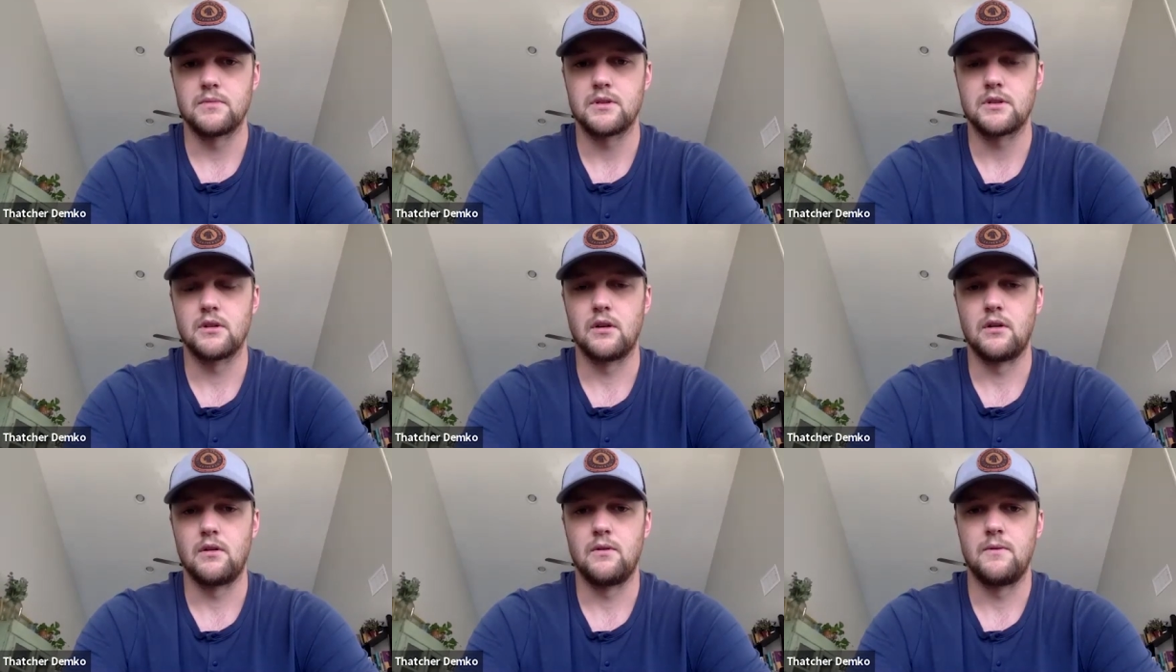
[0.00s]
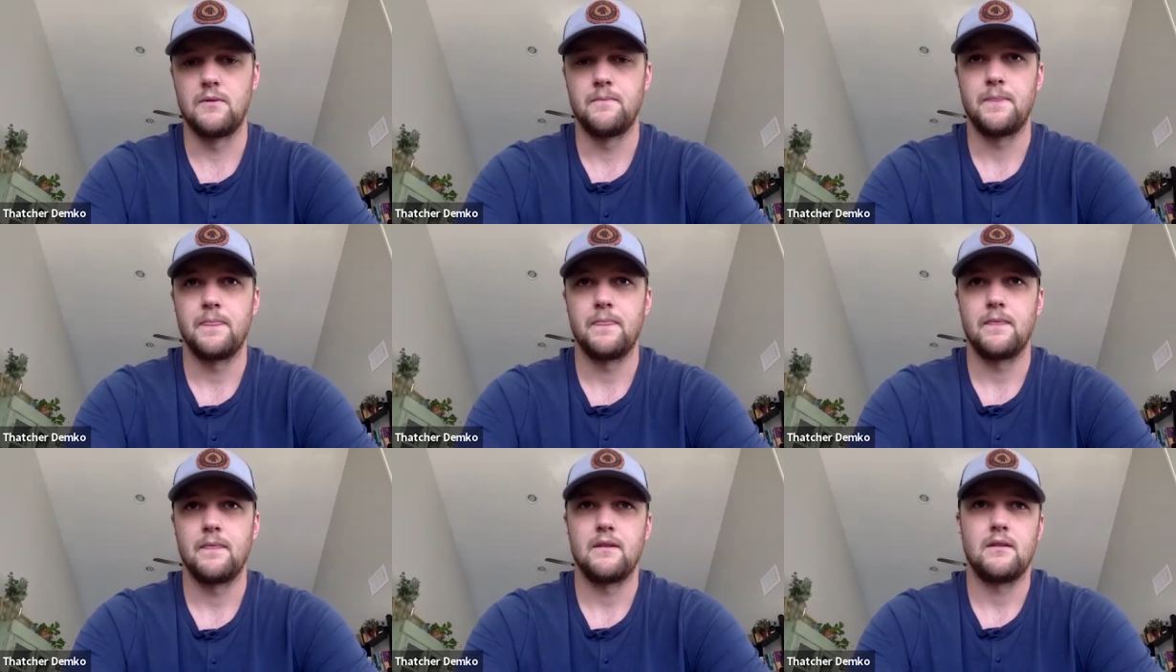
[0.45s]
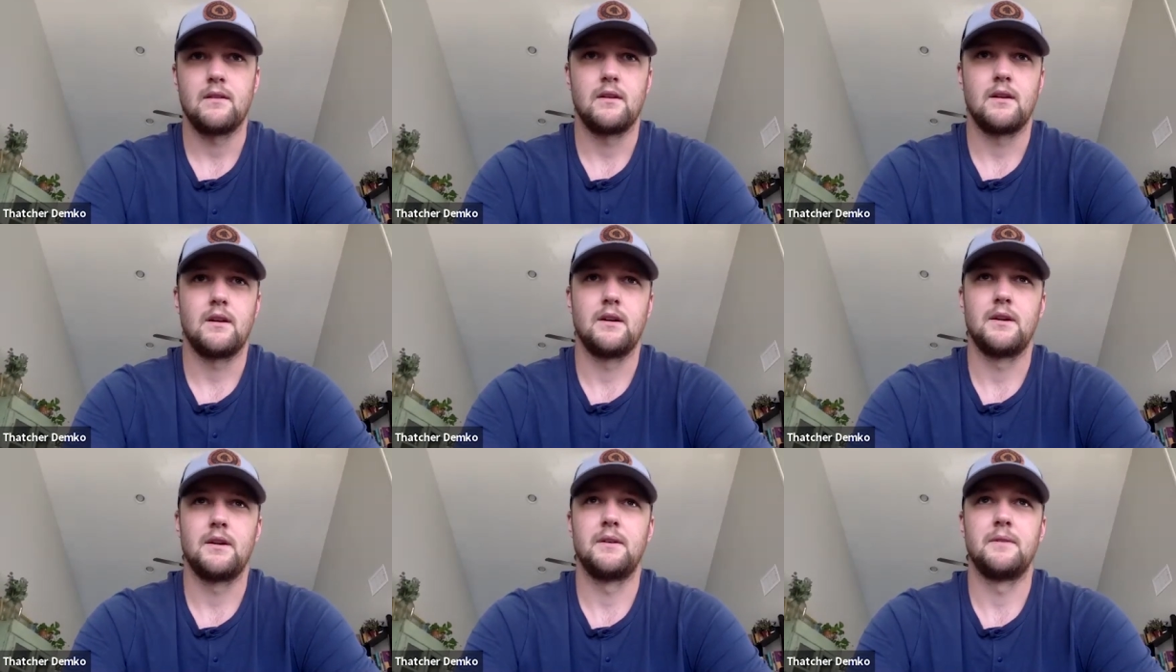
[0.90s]
So,
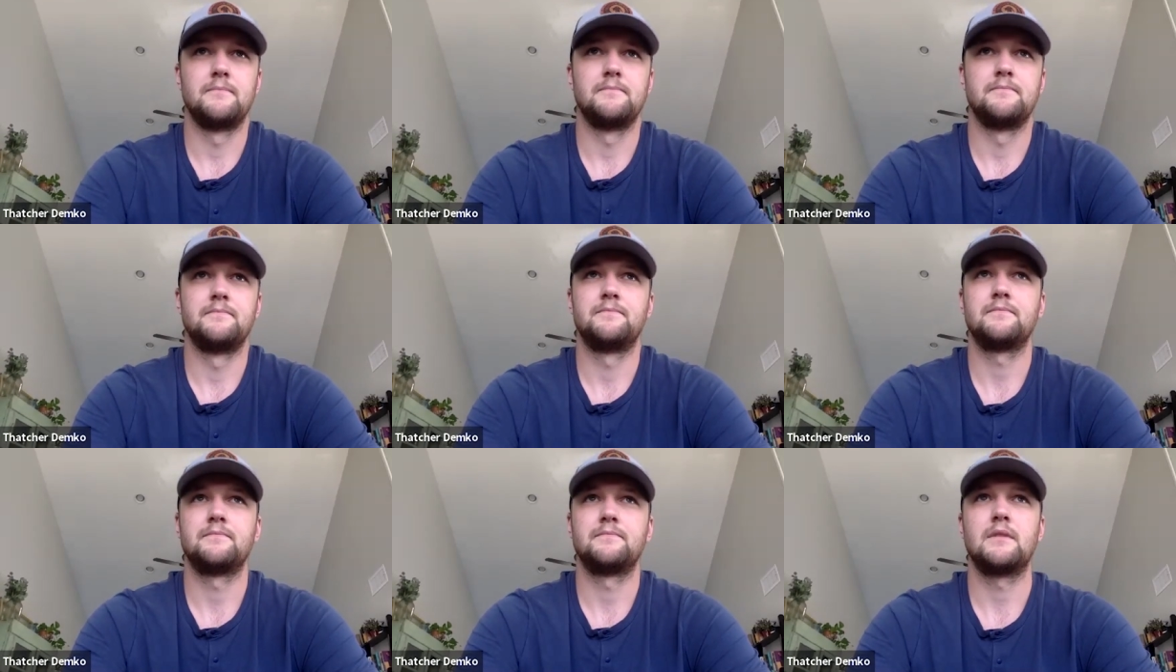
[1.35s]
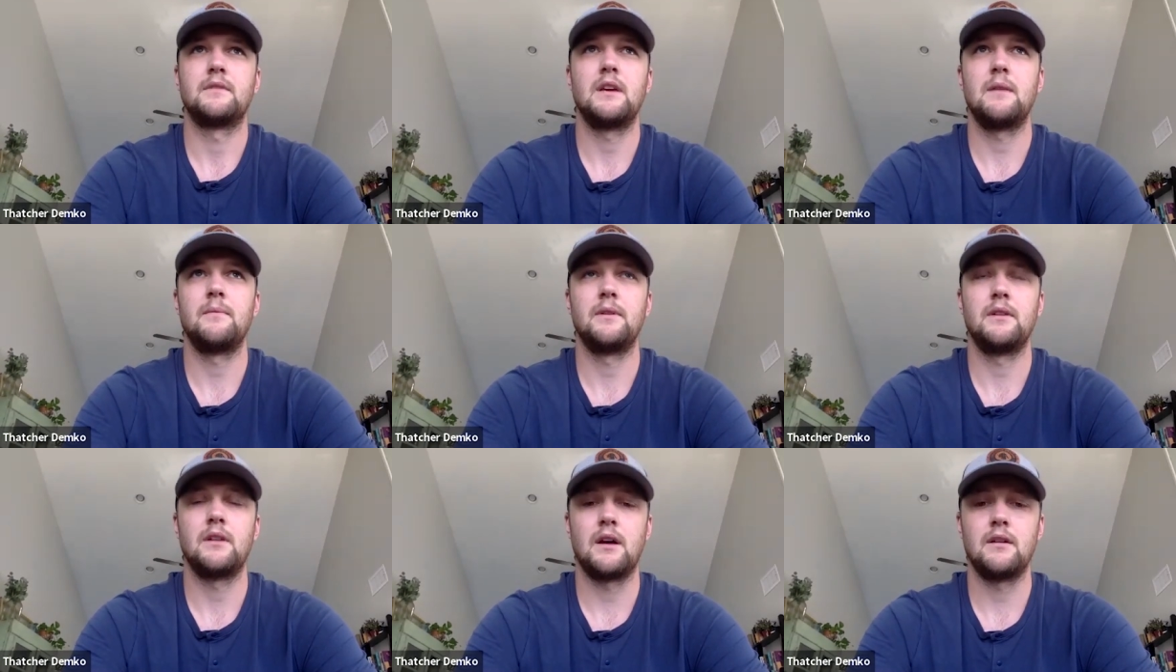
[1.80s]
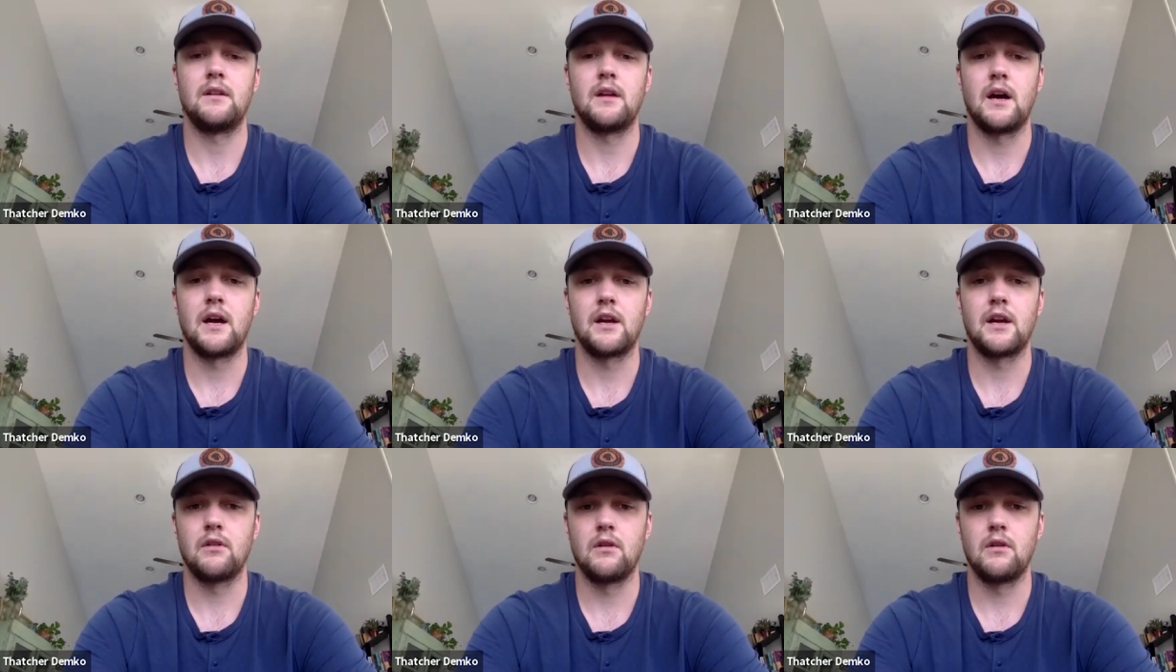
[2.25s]
um, yeah, I mean, I, I
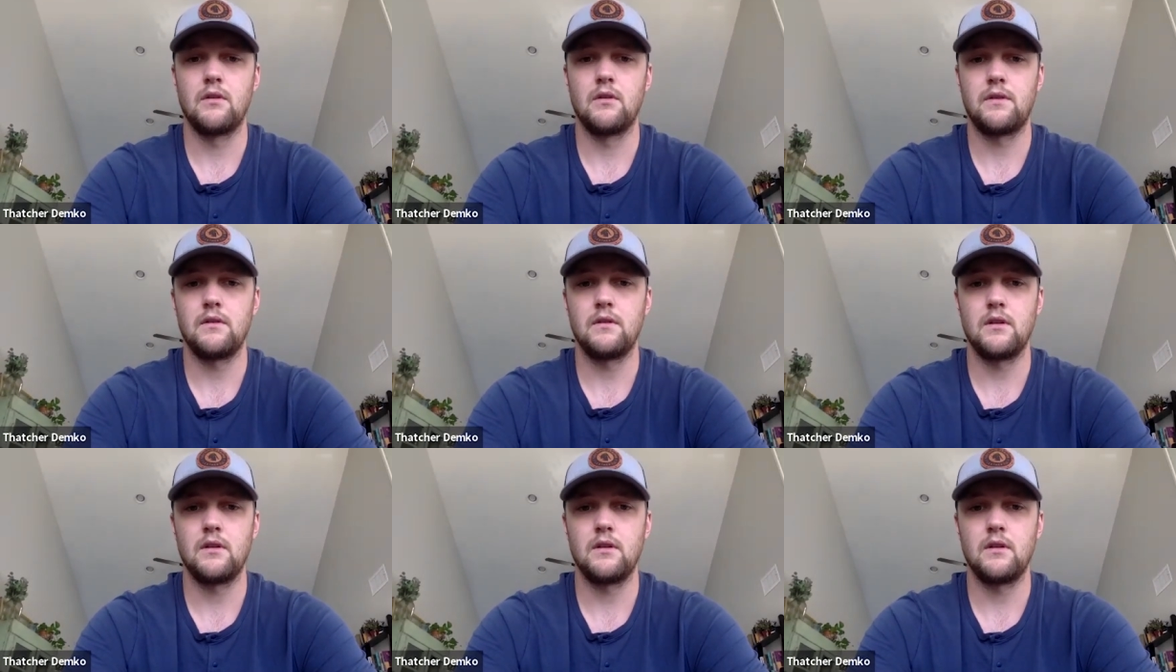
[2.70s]
agree with you.